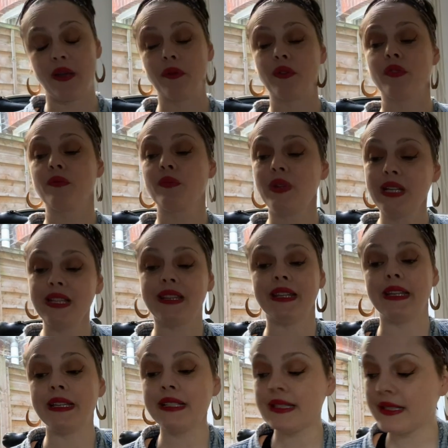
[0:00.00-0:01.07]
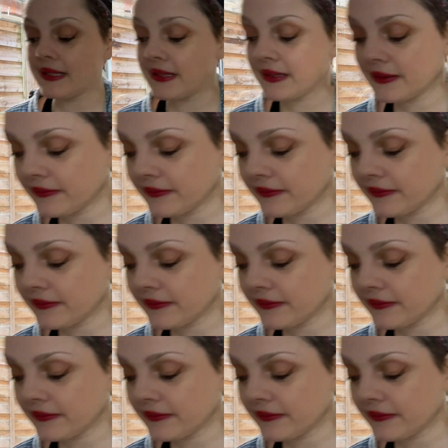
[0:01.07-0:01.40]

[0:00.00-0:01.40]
going to read this.